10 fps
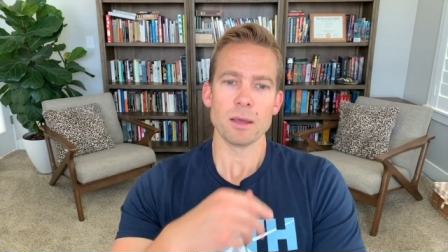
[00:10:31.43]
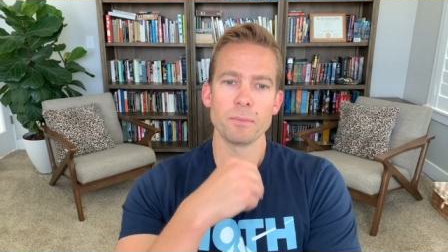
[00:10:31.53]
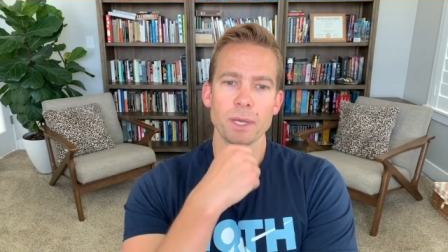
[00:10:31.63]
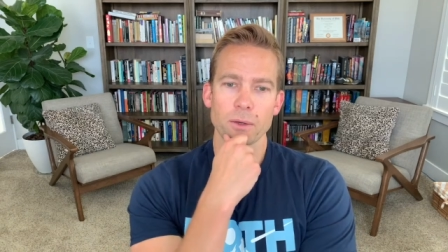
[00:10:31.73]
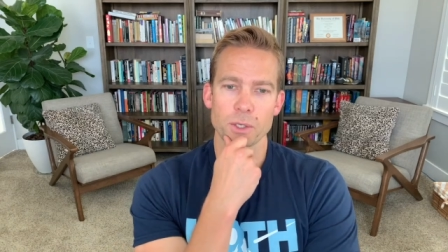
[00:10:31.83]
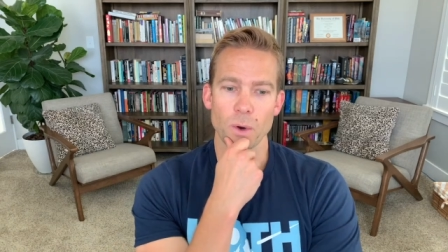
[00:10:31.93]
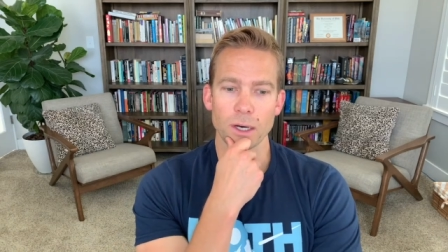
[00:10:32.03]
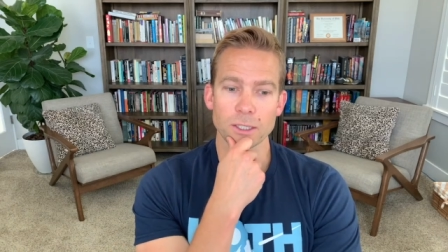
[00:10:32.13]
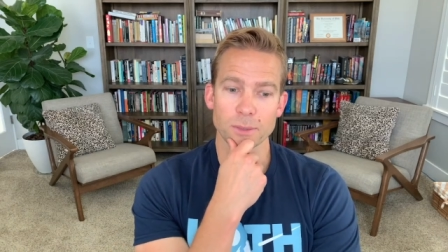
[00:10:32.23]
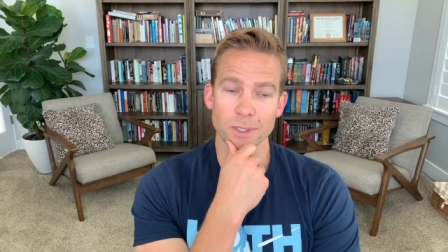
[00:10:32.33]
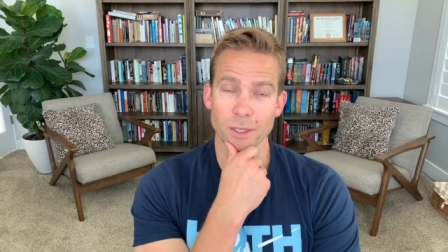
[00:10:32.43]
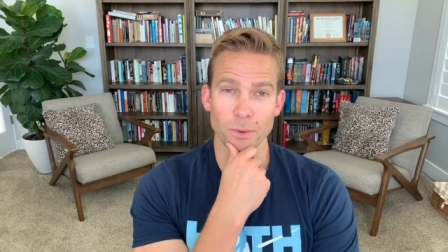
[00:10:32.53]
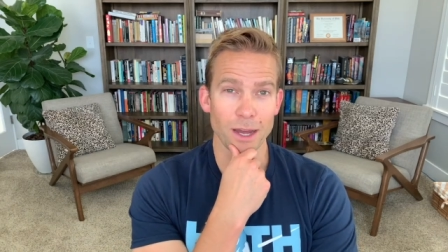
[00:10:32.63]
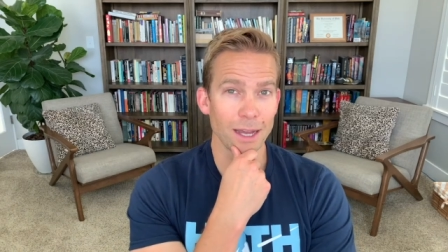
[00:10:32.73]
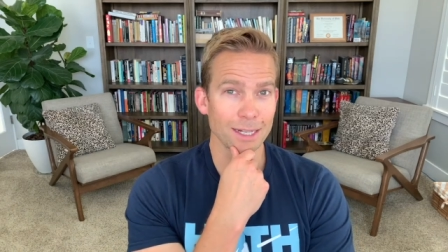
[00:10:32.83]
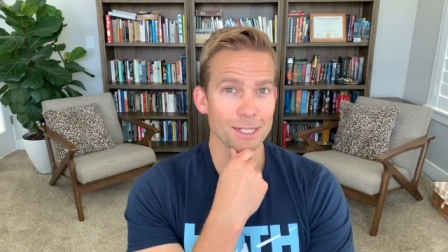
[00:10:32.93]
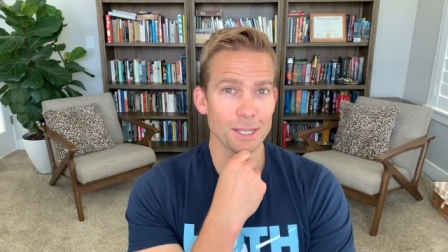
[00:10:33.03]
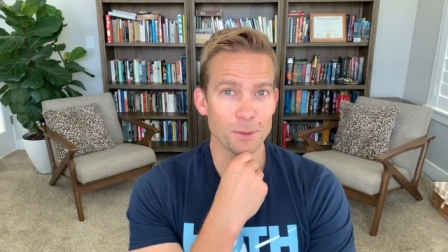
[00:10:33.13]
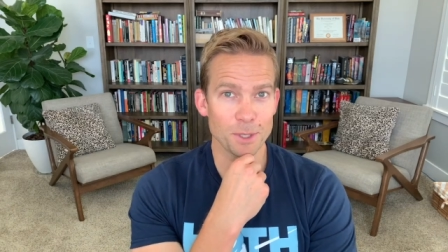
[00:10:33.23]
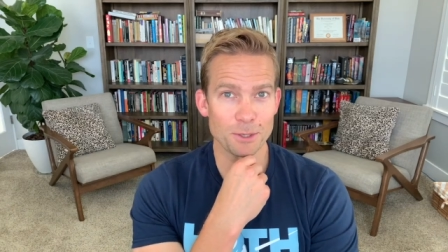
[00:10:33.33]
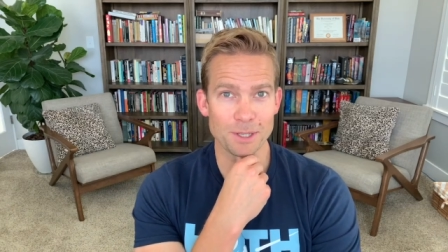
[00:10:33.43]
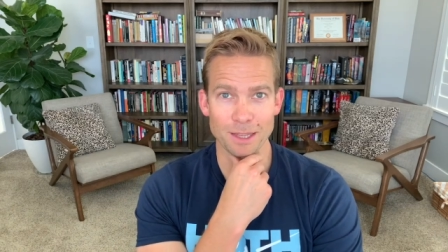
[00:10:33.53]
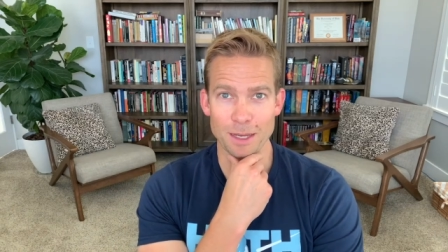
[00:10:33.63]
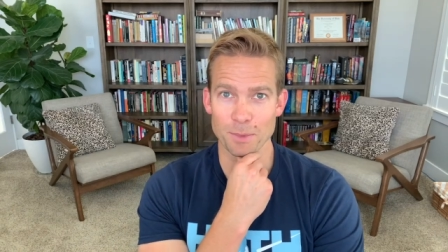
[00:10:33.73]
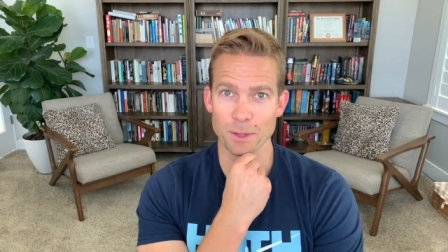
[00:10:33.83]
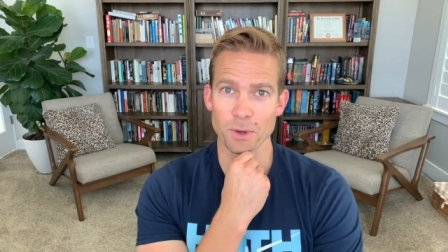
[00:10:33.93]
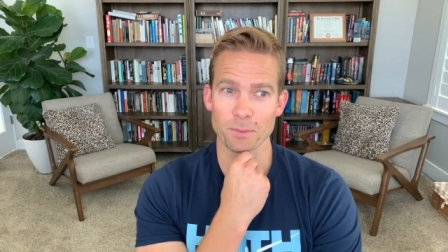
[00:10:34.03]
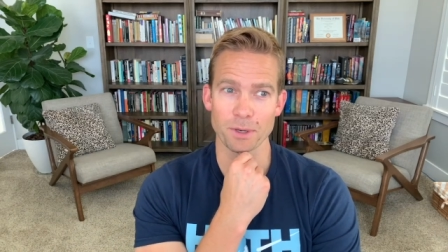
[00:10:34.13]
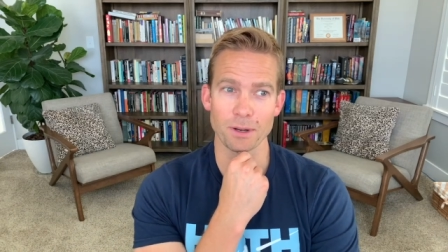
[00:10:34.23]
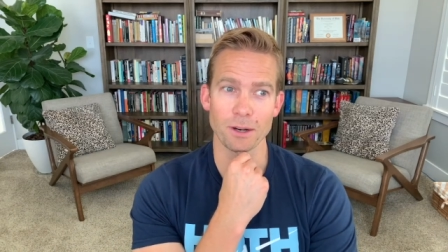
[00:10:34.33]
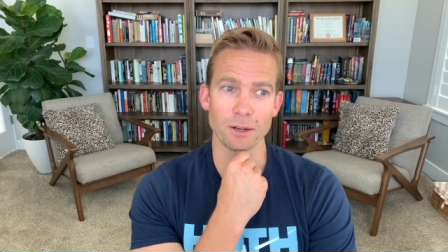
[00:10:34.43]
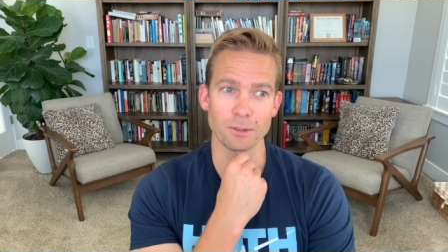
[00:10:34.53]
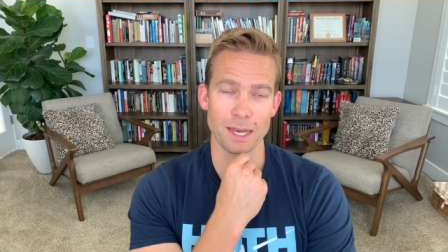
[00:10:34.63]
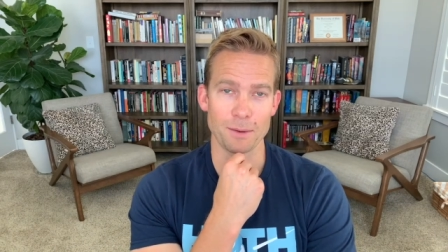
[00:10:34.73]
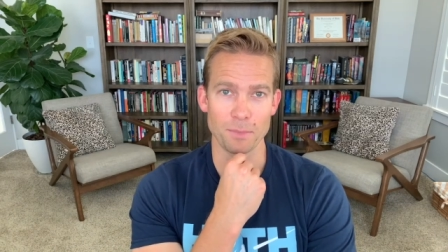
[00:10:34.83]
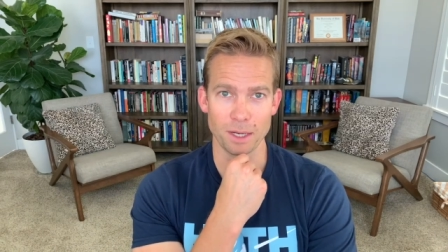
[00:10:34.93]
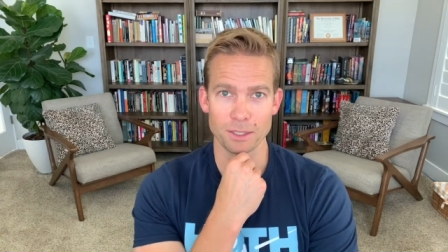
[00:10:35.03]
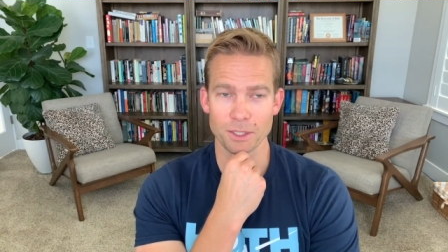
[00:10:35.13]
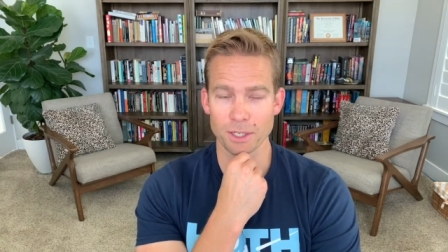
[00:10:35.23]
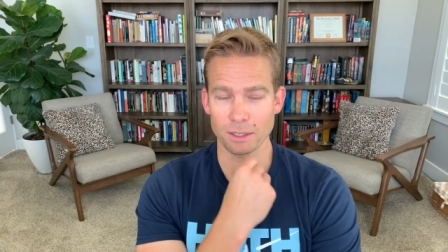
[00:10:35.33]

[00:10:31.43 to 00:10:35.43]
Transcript: Pick what you want. Ultimately, we're not actually going to be using that breath weapon all that much.